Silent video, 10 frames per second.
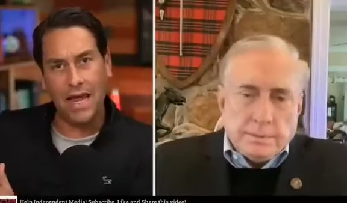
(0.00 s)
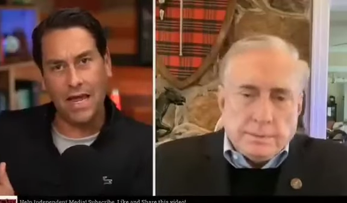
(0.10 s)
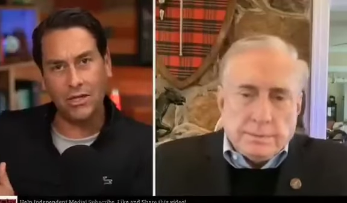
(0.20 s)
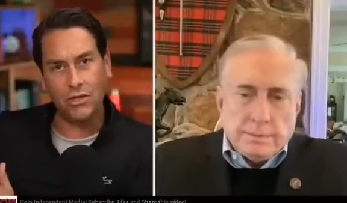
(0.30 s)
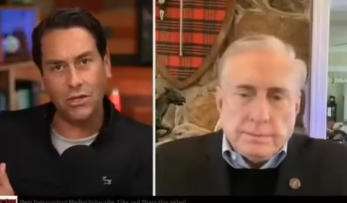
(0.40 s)

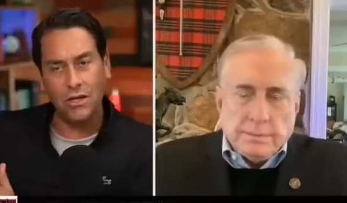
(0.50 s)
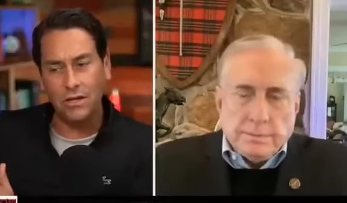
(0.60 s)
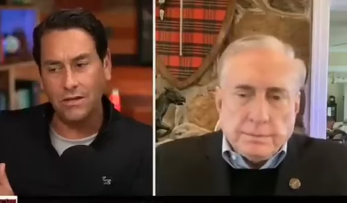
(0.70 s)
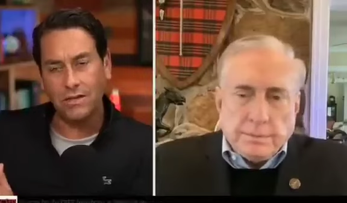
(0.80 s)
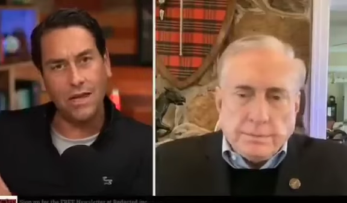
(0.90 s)
Speaker 1: cash
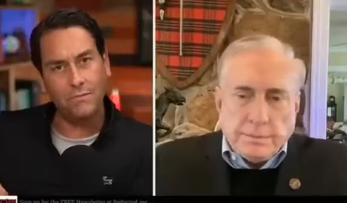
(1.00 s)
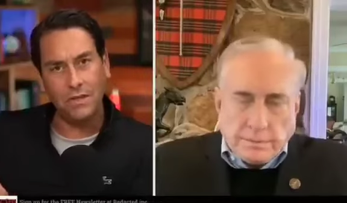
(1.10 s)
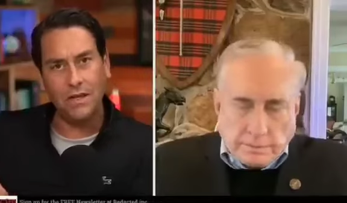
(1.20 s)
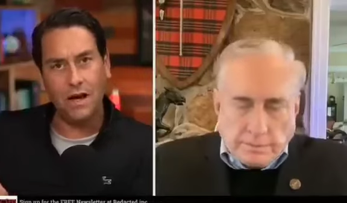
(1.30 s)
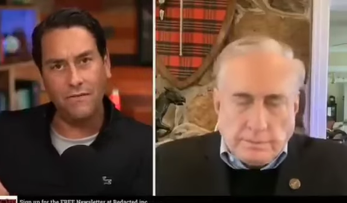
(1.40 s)
that's kept
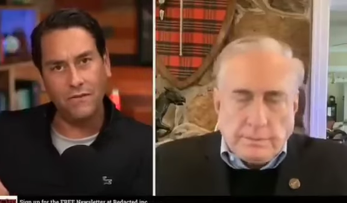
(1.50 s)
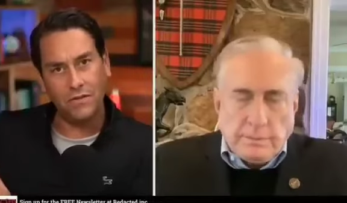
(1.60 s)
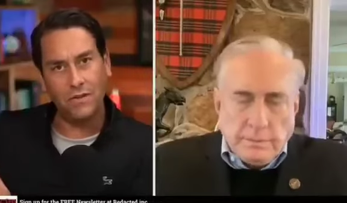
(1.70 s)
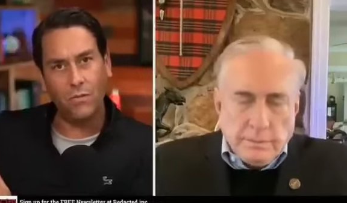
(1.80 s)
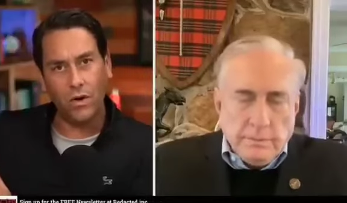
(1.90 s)
in the
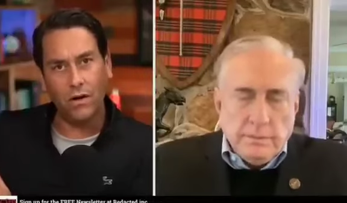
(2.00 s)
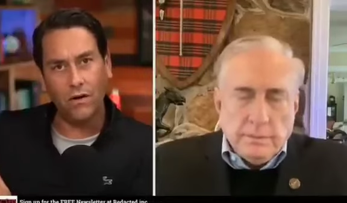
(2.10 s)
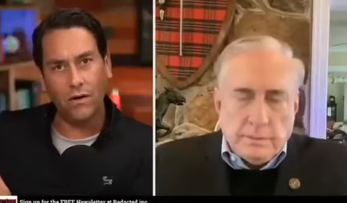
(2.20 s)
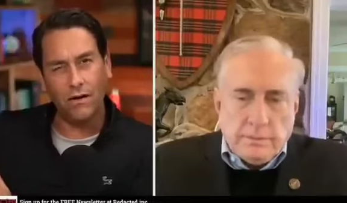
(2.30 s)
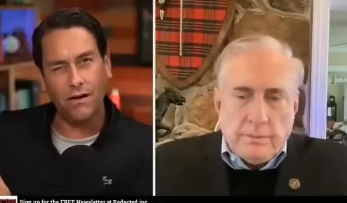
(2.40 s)
office
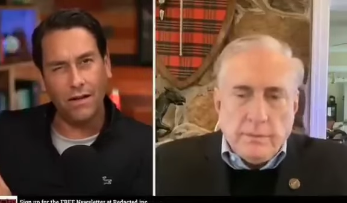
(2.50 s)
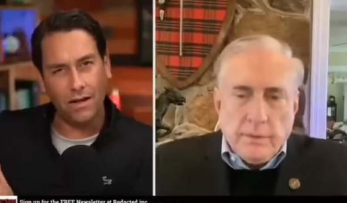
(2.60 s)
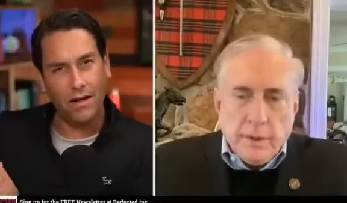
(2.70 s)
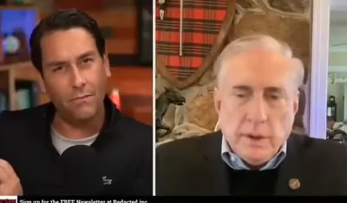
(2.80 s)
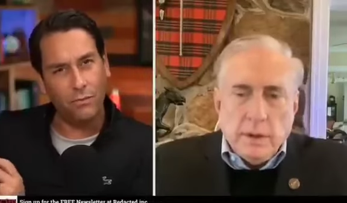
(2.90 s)
somewhere, and they
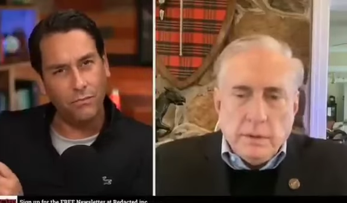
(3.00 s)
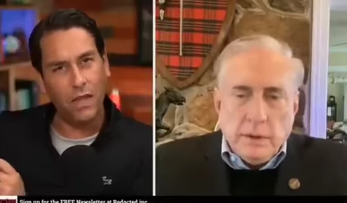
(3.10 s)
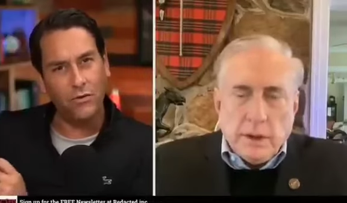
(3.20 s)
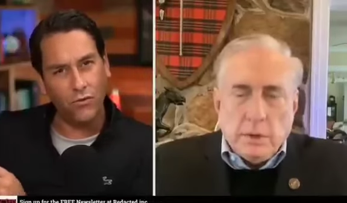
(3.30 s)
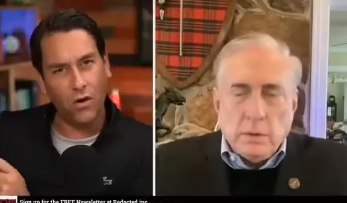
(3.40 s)
kind of
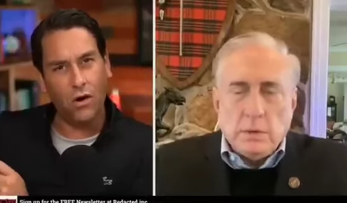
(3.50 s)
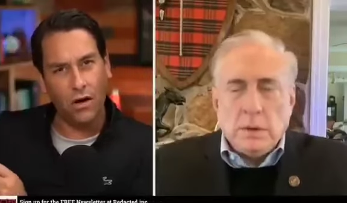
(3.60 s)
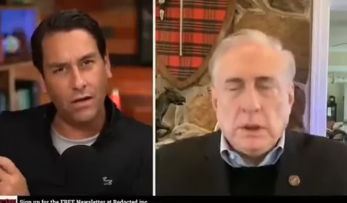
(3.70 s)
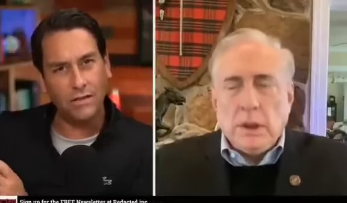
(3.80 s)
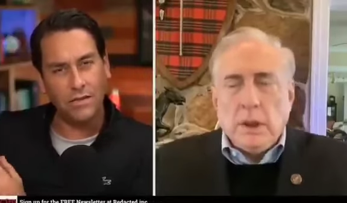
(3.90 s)
they draw
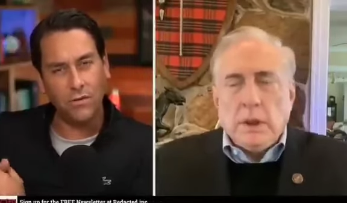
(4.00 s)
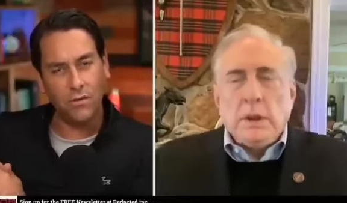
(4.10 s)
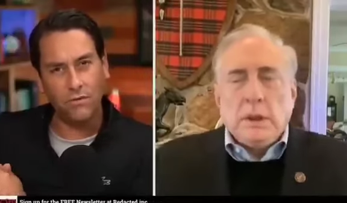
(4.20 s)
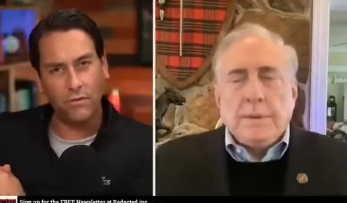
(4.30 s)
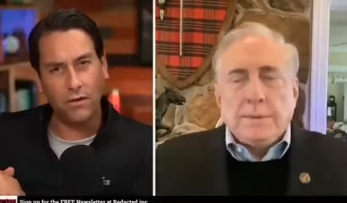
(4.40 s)
on it
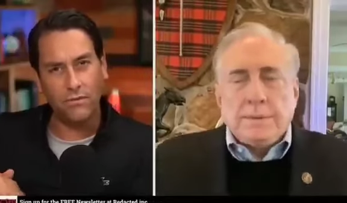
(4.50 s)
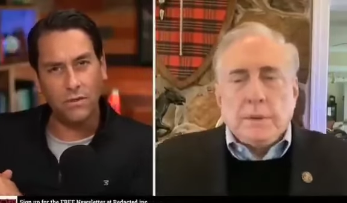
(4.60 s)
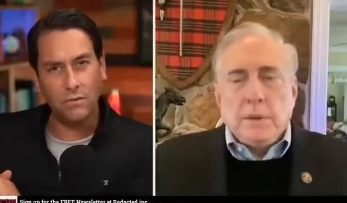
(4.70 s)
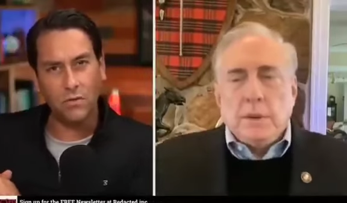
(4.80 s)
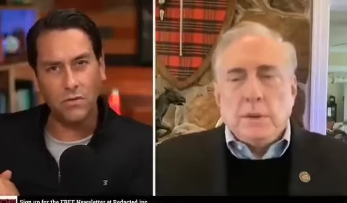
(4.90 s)
secretively for
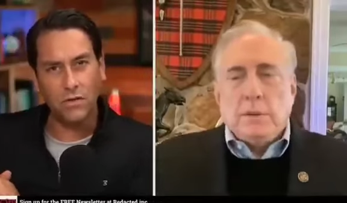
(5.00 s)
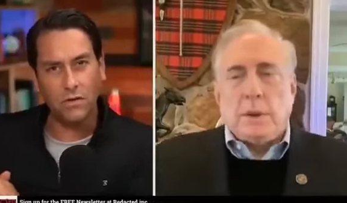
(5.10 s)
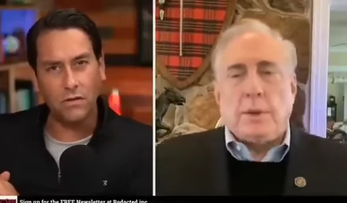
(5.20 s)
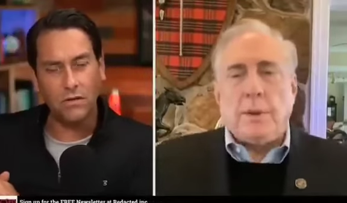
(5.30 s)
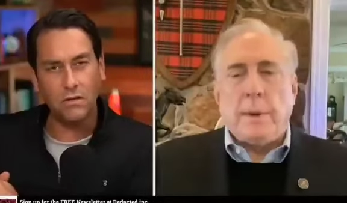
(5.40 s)
these
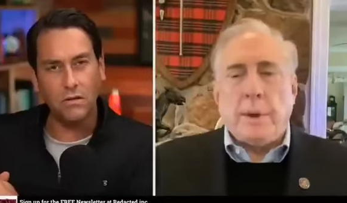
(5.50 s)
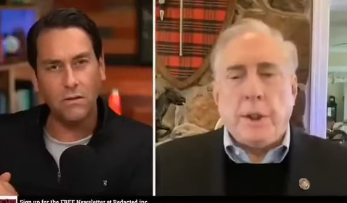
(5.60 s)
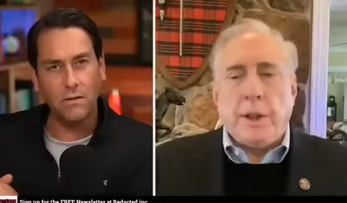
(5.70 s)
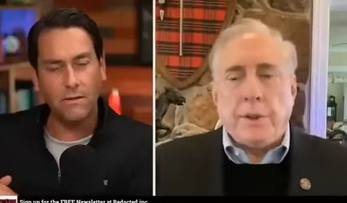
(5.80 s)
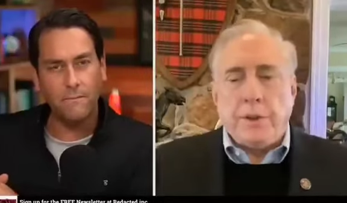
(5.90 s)
mercenaries? Well,
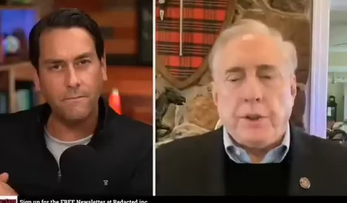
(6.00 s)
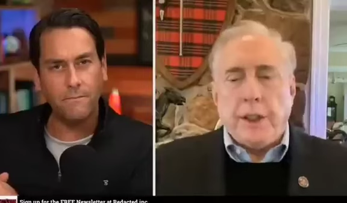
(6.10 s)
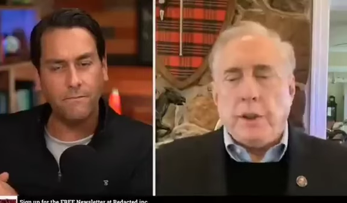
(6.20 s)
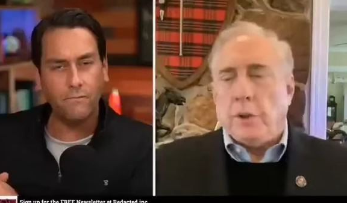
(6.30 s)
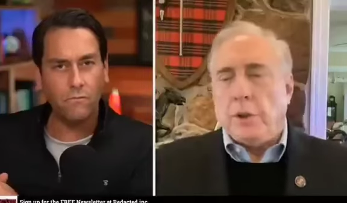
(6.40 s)
remember
Speaker 2: you have
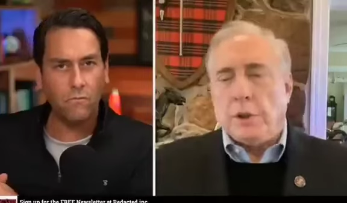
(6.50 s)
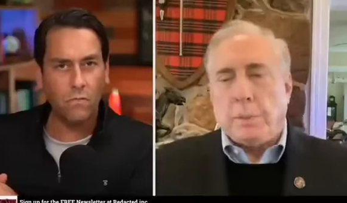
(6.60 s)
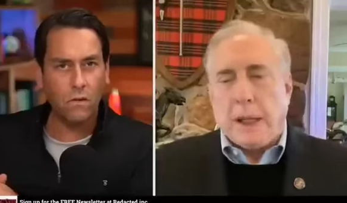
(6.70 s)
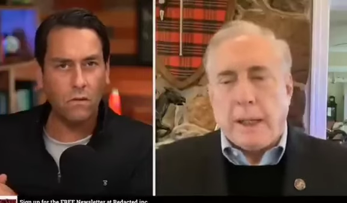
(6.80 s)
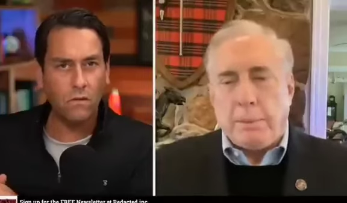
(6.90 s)
this thing called
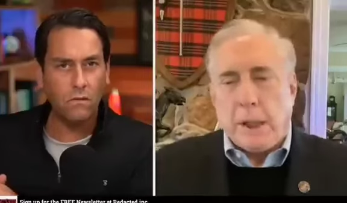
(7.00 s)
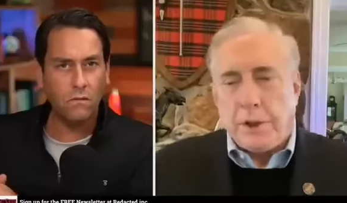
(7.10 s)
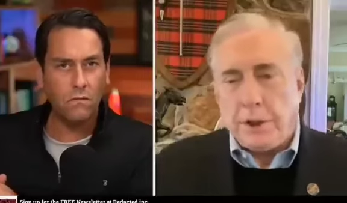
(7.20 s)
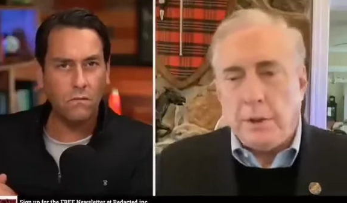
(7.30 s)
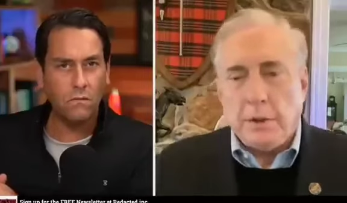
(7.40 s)
the black
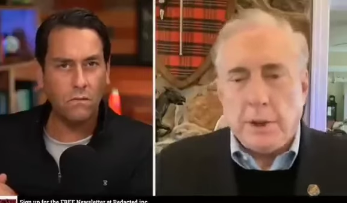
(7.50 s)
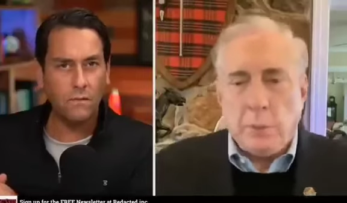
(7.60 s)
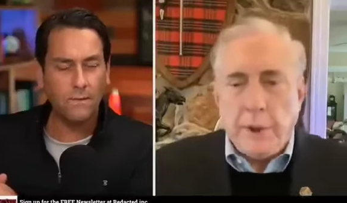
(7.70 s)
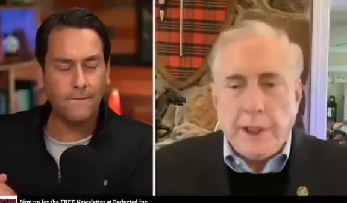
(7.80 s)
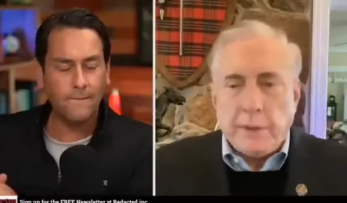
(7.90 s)
budget
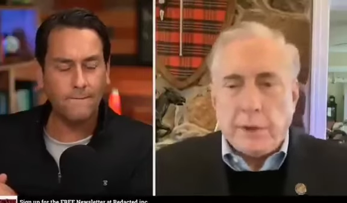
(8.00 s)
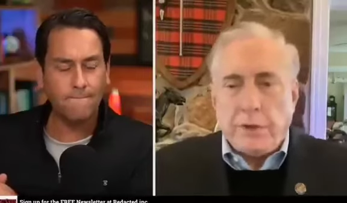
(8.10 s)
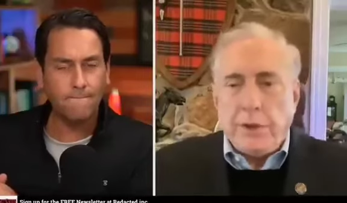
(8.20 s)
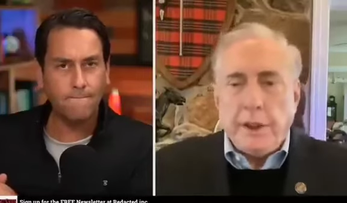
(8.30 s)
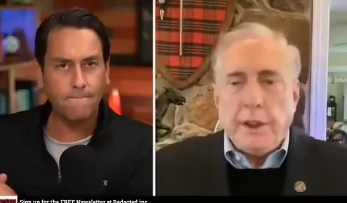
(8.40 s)
that we
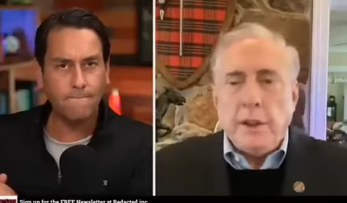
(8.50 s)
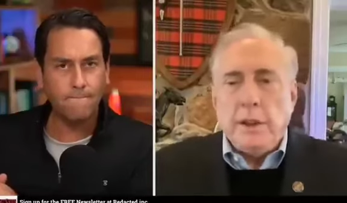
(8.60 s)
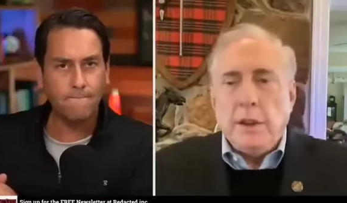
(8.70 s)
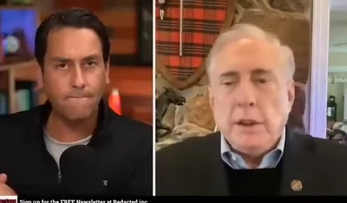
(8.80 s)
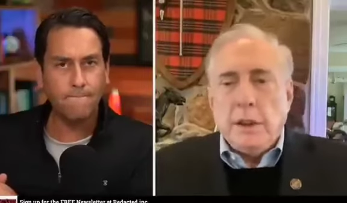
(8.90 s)
never see,
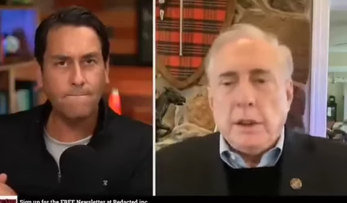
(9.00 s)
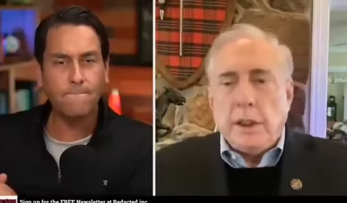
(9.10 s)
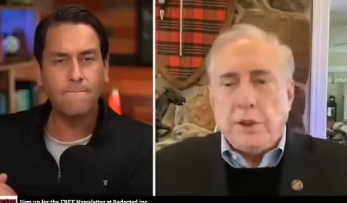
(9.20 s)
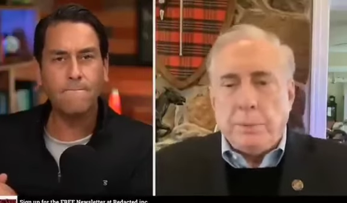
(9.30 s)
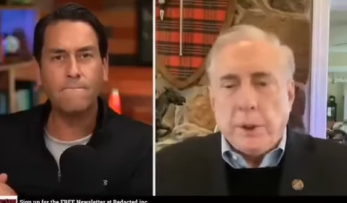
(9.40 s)

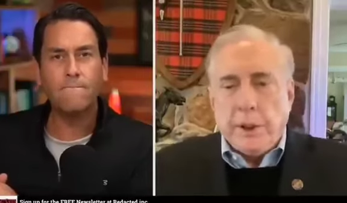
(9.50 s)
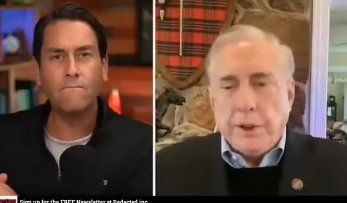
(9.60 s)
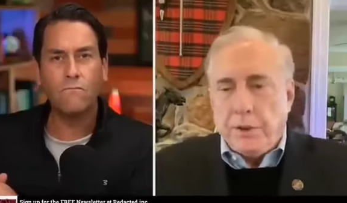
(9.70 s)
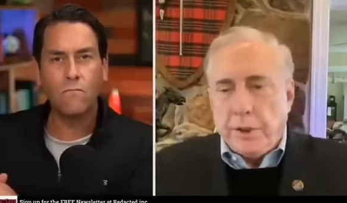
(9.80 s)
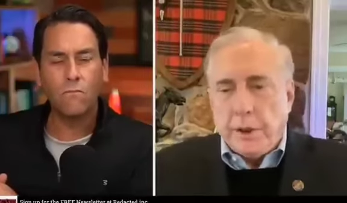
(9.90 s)
that has
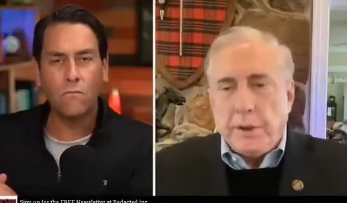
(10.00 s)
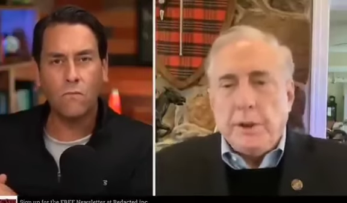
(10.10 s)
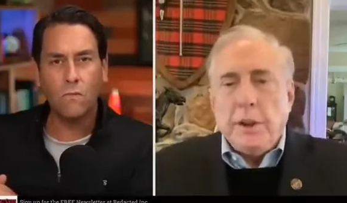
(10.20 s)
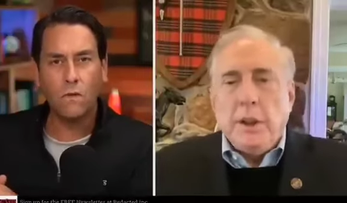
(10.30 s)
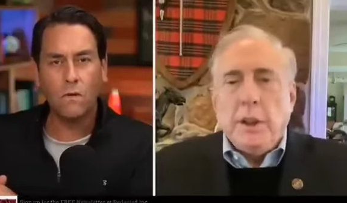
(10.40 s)
billions in
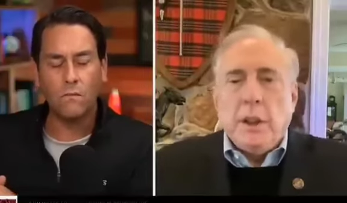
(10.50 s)
it